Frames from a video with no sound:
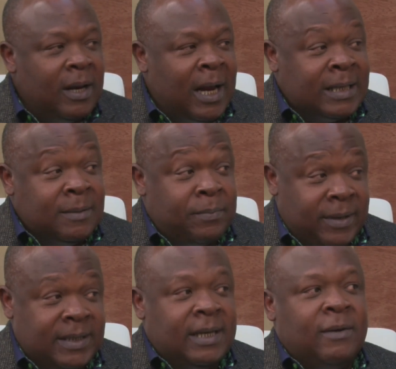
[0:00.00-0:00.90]
as the
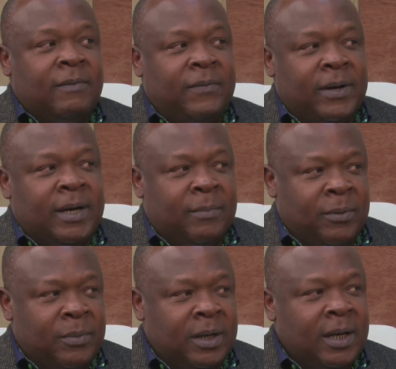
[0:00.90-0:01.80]
president of the Federal
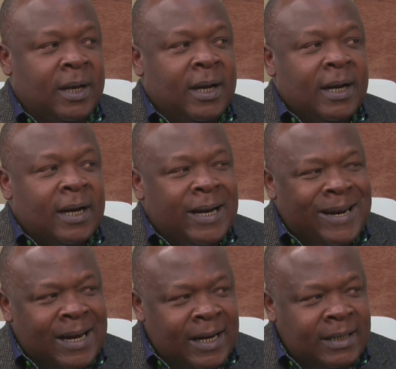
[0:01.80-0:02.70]
Republic
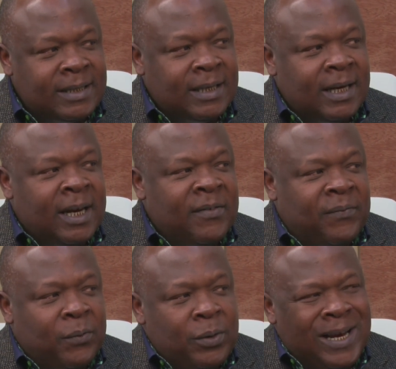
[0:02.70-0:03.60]
creates a
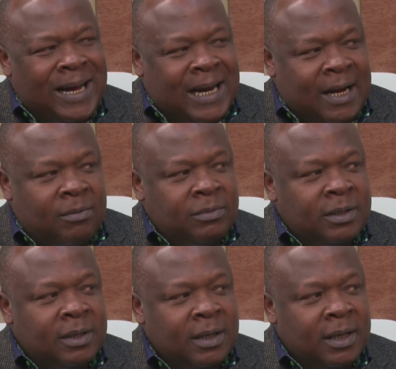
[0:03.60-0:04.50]
phony account
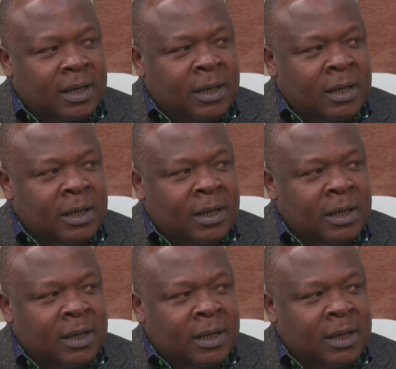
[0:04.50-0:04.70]
in